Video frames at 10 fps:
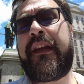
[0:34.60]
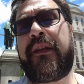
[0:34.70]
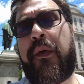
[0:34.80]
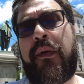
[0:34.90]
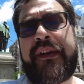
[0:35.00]
there
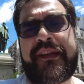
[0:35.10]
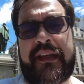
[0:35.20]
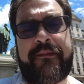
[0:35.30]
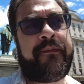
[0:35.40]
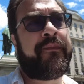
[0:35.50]
that we want to
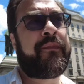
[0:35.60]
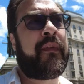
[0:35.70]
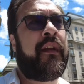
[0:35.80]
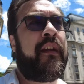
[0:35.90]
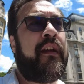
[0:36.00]
see.
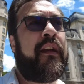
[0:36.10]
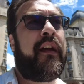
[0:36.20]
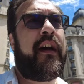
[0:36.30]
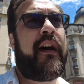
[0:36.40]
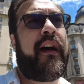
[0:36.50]

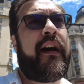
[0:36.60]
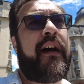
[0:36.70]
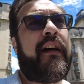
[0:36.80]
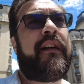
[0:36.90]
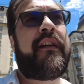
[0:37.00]
Uh,
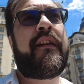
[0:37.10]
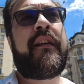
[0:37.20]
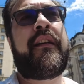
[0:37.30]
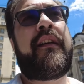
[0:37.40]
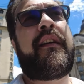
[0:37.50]

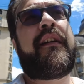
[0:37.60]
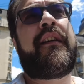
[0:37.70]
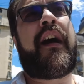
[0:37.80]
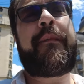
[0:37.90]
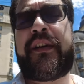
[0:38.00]

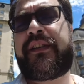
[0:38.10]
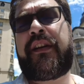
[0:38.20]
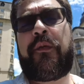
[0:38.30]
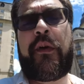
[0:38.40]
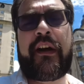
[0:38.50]
I'm going to
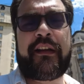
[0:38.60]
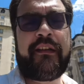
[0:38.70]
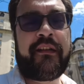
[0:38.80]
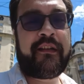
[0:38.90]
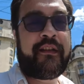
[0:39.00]
start walking,
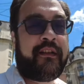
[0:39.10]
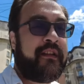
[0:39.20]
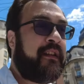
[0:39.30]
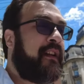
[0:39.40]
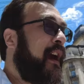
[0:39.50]

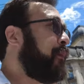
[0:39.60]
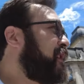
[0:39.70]
and